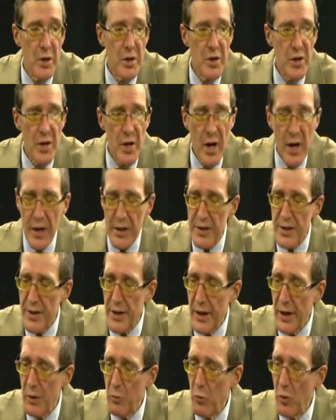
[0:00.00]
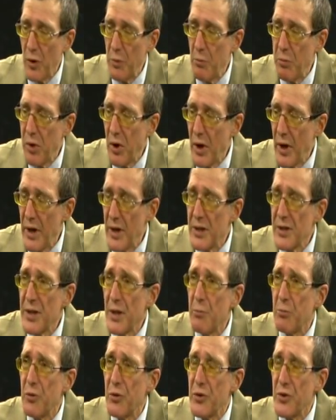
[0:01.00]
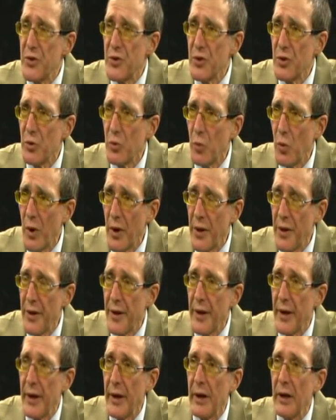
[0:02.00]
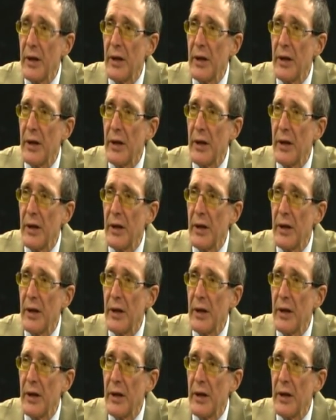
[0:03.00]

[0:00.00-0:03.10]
not stay in one place and pursue one thing.